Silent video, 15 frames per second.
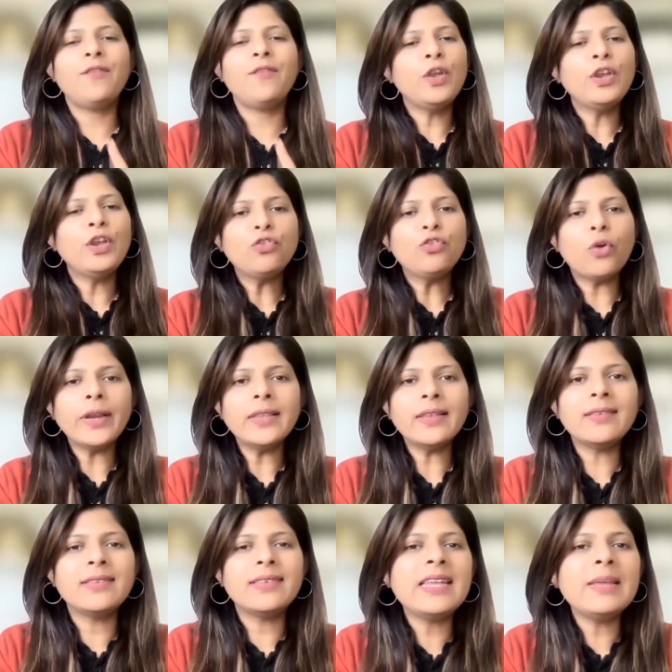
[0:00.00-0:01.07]
you enjoyed
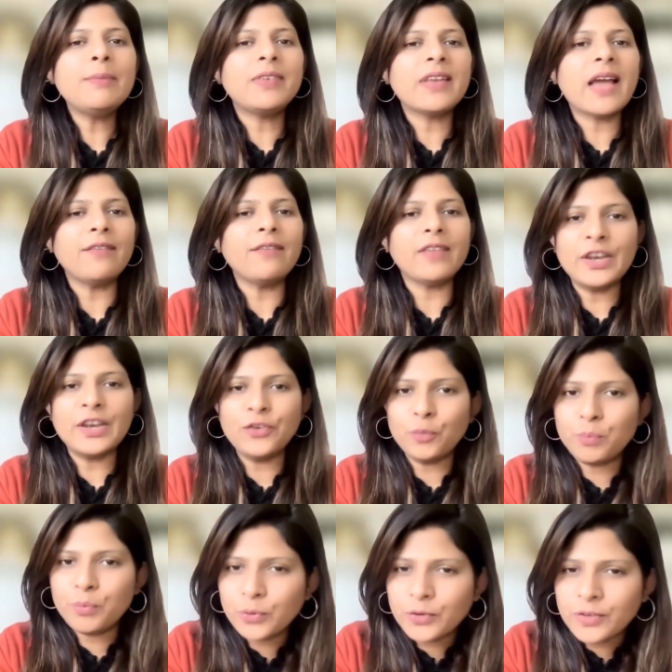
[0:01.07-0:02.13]
this deep dive into
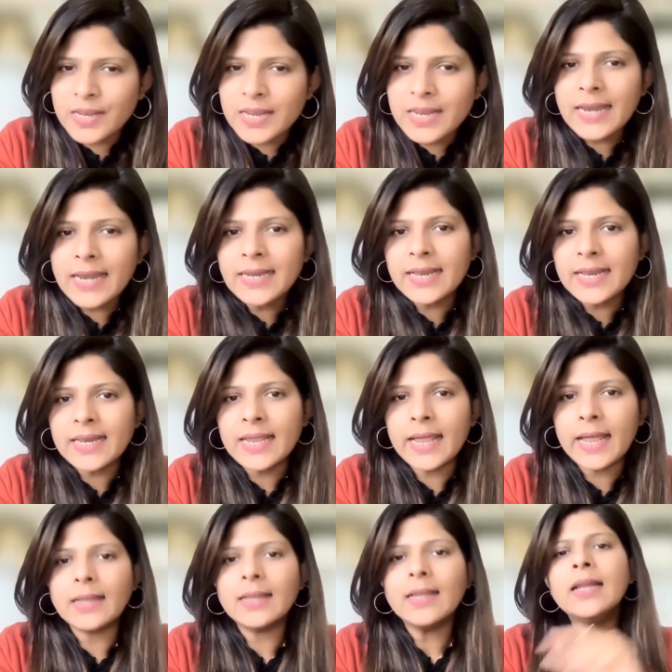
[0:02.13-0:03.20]
protein and kidney
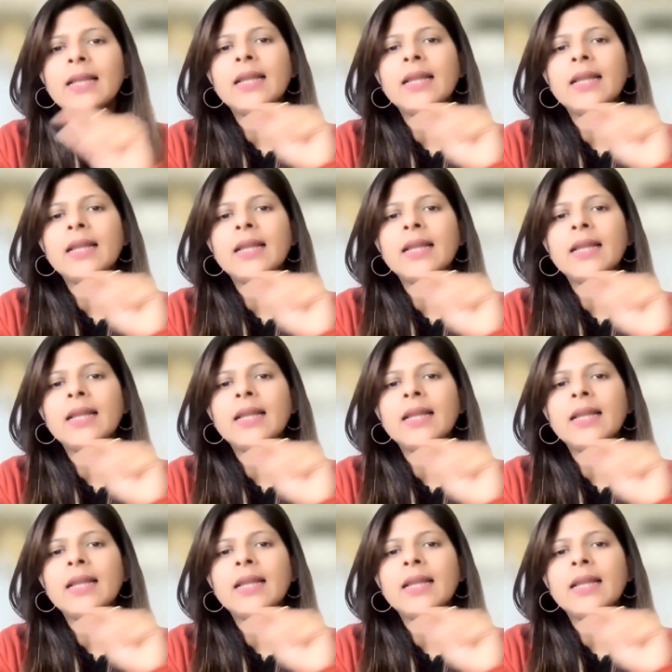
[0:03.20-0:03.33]
health,